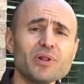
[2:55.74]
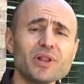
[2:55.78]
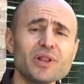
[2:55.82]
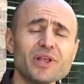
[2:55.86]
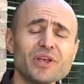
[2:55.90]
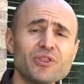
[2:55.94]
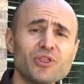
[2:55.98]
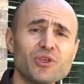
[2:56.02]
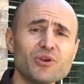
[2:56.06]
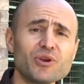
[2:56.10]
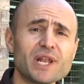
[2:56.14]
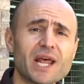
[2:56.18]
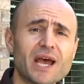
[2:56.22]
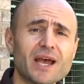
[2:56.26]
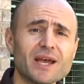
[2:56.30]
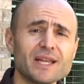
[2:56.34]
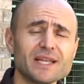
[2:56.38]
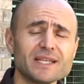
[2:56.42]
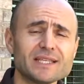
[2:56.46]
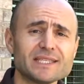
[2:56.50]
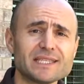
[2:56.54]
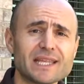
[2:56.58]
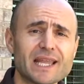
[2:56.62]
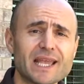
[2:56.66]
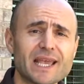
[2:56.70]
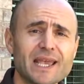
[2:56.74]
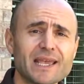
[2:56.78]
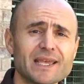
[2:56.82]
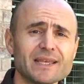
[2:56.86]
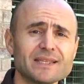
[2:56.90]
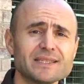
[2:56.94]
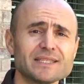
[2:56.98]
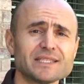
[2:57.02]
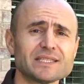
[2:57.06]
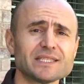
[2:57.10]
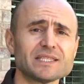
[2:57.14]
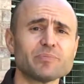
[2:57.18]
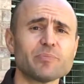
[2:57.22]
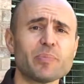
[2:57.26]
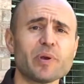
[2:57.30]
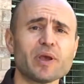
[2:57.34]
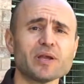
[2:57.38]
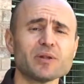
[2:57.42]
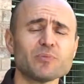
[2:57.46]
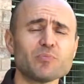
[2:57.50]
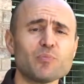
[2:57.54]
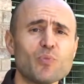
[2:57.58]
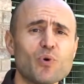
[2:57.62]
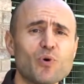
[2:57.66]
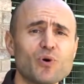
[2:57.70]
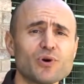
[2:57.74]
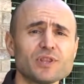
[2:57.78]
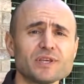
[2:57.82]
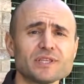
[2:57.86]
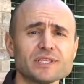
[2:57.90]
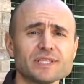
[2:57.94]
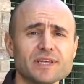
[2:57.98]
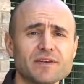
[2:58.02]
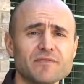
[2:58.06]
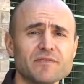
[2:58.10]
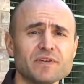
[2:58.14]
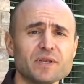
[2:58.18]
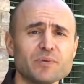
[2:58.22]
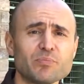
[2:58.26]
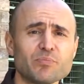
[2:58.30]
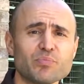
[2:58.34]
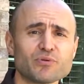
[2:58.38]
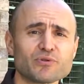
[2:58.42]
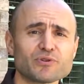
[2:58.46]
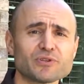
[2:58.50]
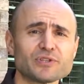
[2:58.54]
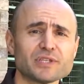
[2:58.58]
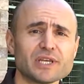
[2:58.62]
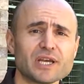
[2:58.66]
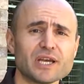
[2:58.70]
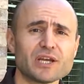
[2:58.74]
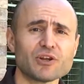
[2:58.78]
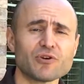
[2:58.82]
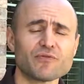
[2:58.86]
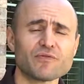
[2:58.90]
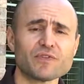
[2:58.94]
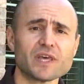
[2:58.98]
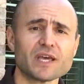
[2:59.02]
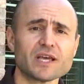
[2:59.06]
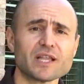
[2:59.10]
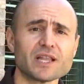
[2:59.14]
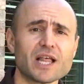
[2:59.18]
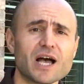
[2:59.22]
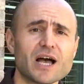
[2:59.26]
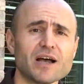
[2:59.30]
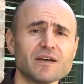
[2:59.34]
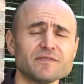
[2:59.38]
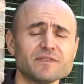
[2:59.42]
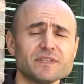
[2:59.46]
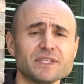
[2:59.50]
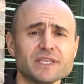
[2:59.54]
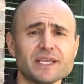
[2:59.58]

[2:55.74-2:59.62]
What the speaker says: in the United States spend more than 70% of their lives